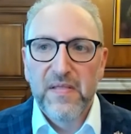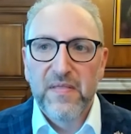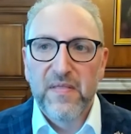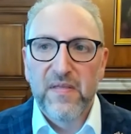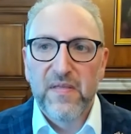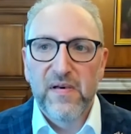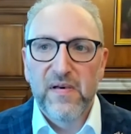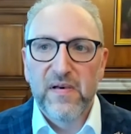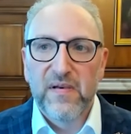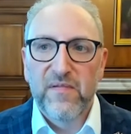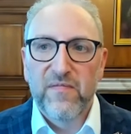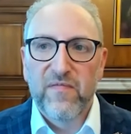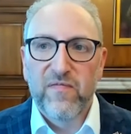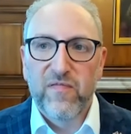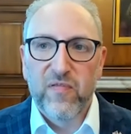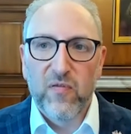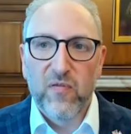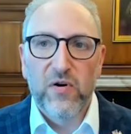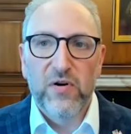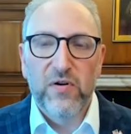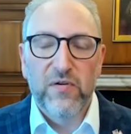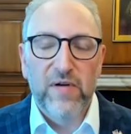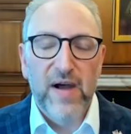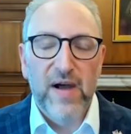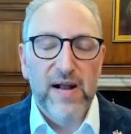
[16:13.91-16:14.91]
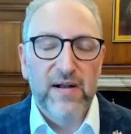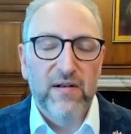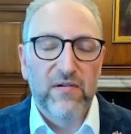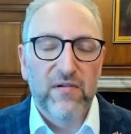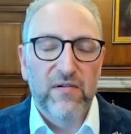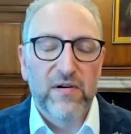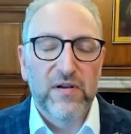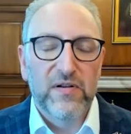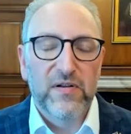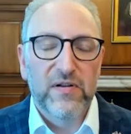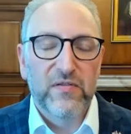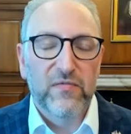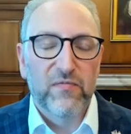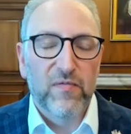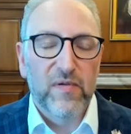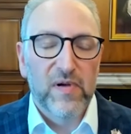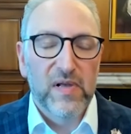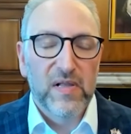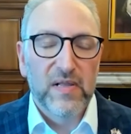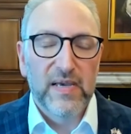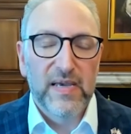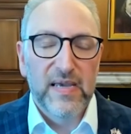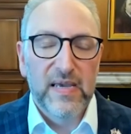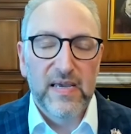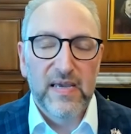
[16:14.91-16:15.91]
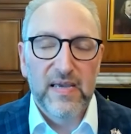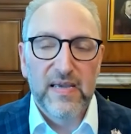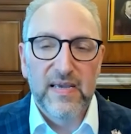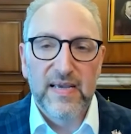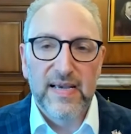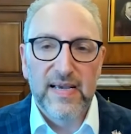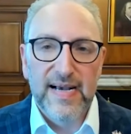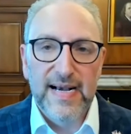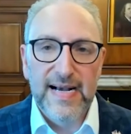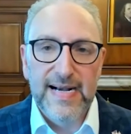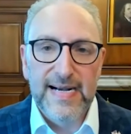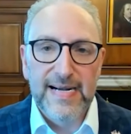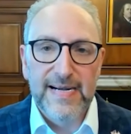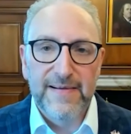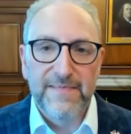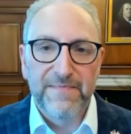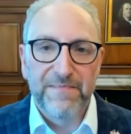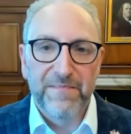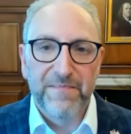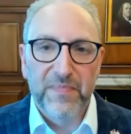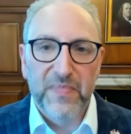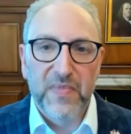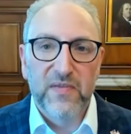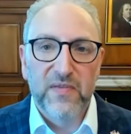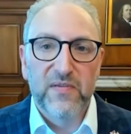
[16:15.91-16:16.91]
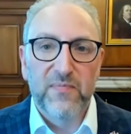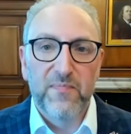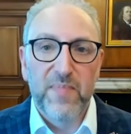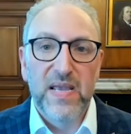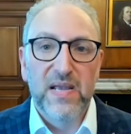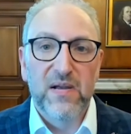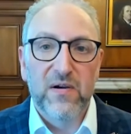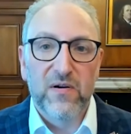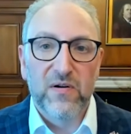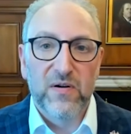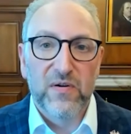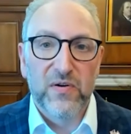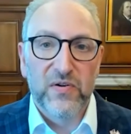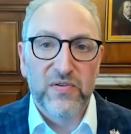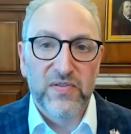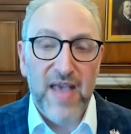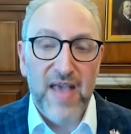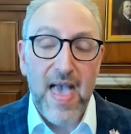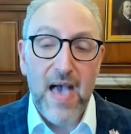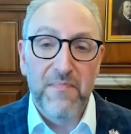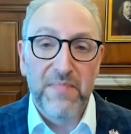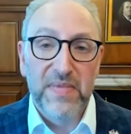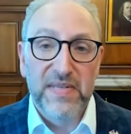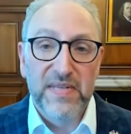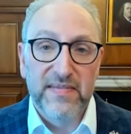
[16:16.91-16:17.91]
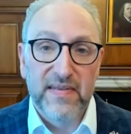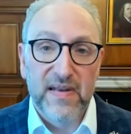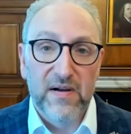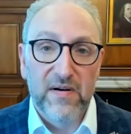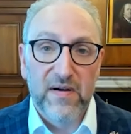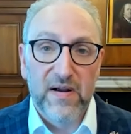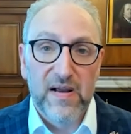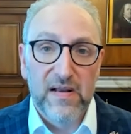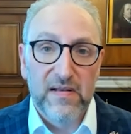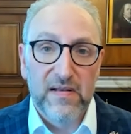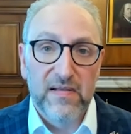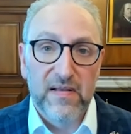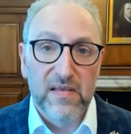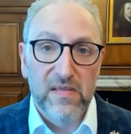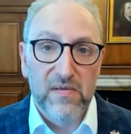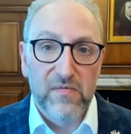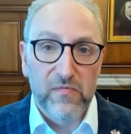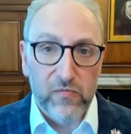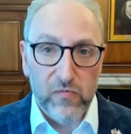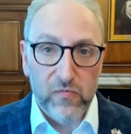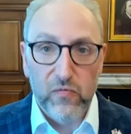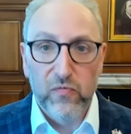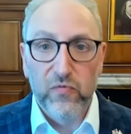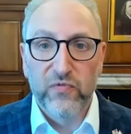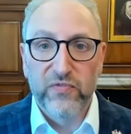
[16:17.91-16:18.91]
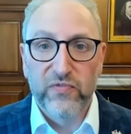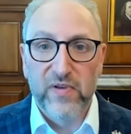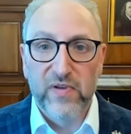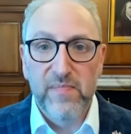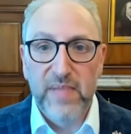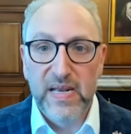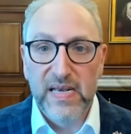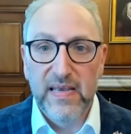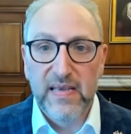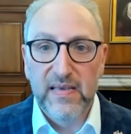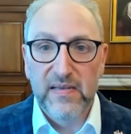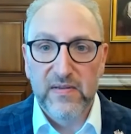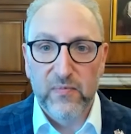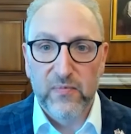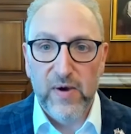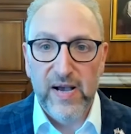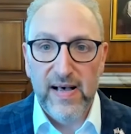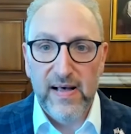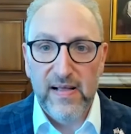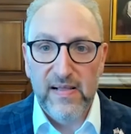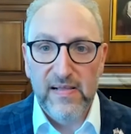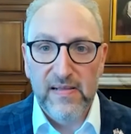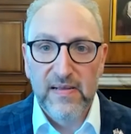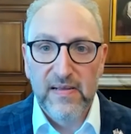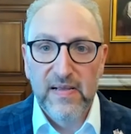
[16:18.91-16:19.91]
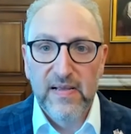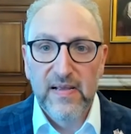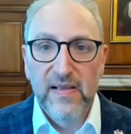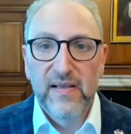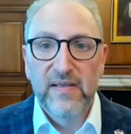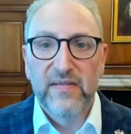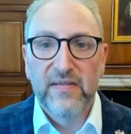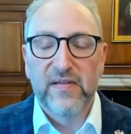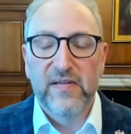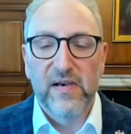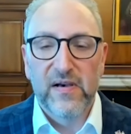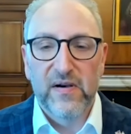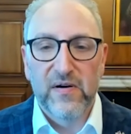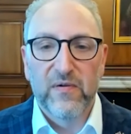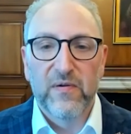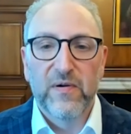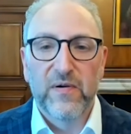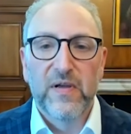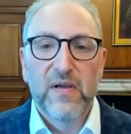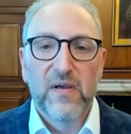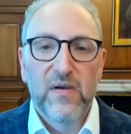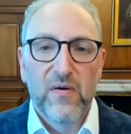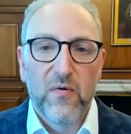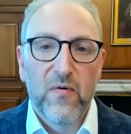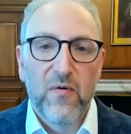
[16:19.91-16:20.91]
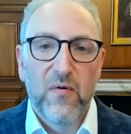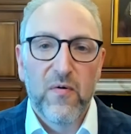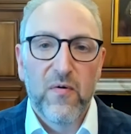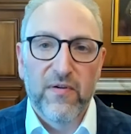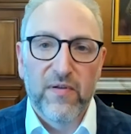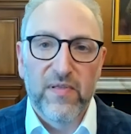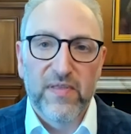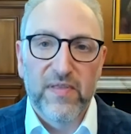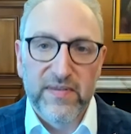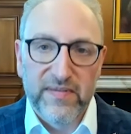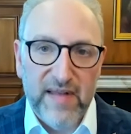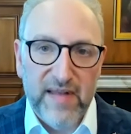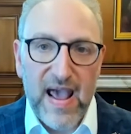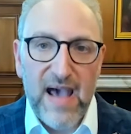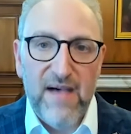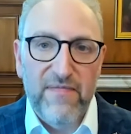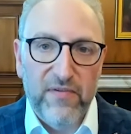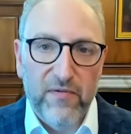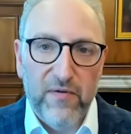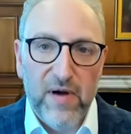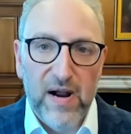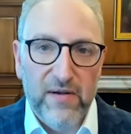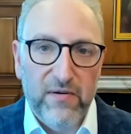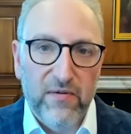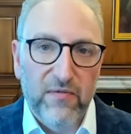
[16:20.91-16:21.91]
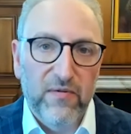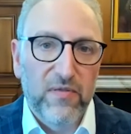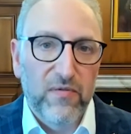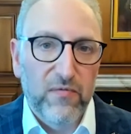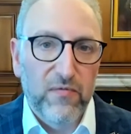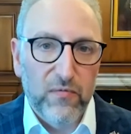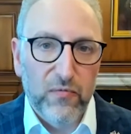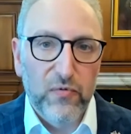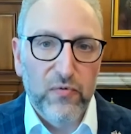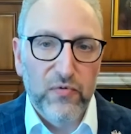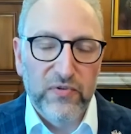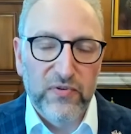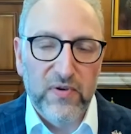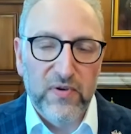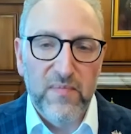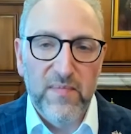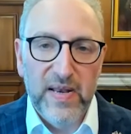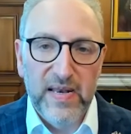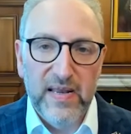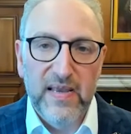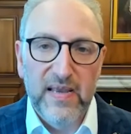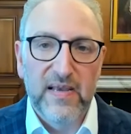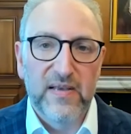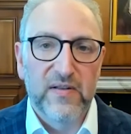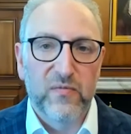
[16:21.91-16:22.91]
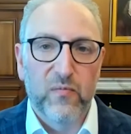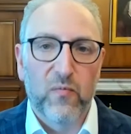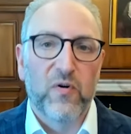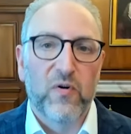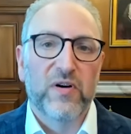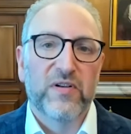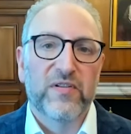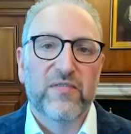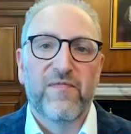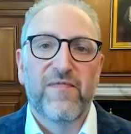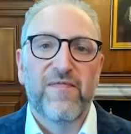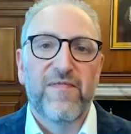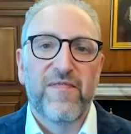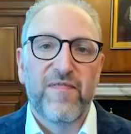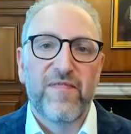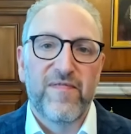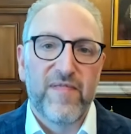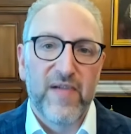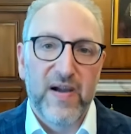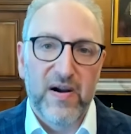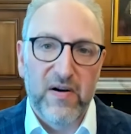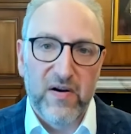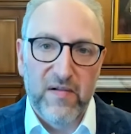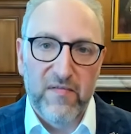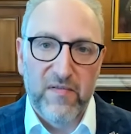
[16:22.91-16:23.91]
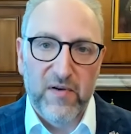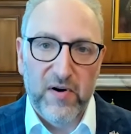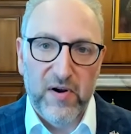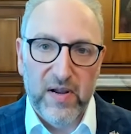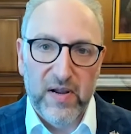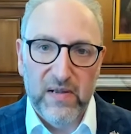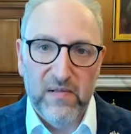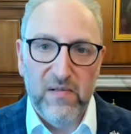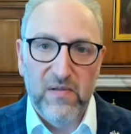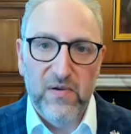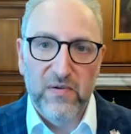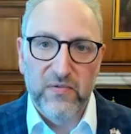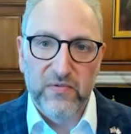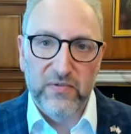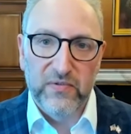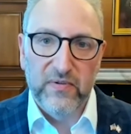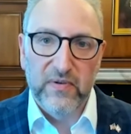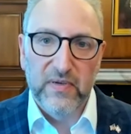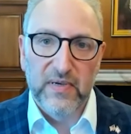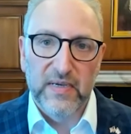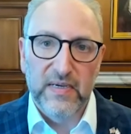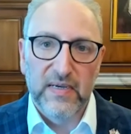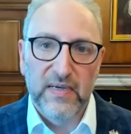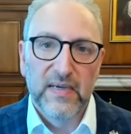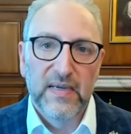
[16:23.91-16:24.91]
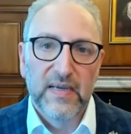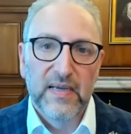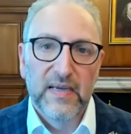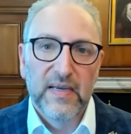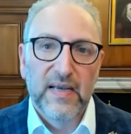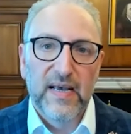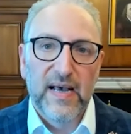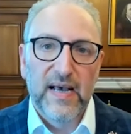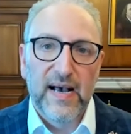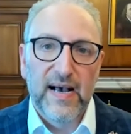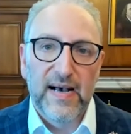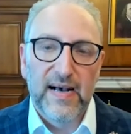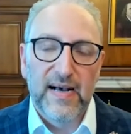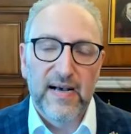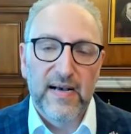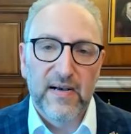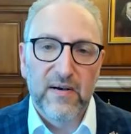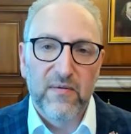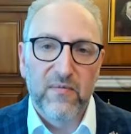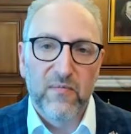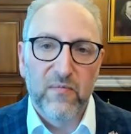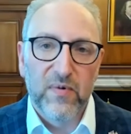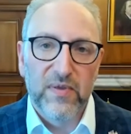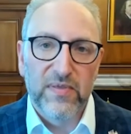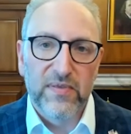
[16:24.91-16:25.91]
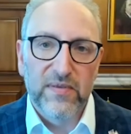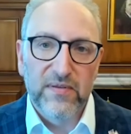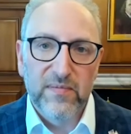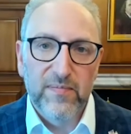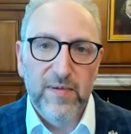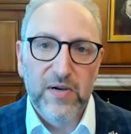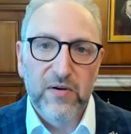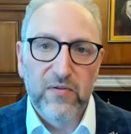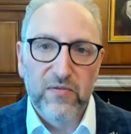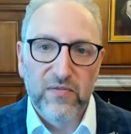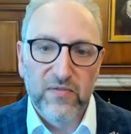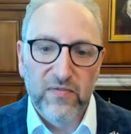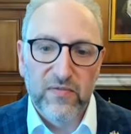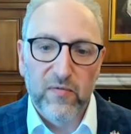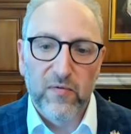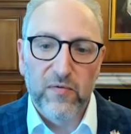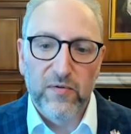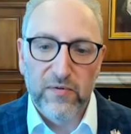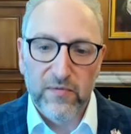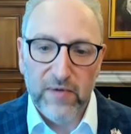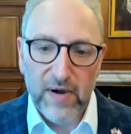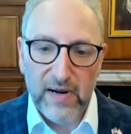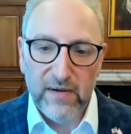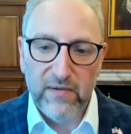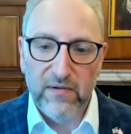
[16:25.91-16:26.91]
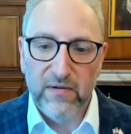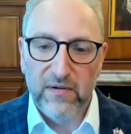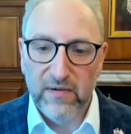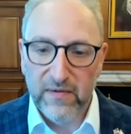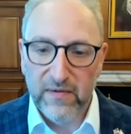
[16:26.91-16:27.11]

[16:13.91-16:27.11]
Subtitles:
The floor director is really the speaker's emissary to the Rules Committee as well. So whoever the staff director of the Rules Committee is works very, very closely with the speaker's floor director.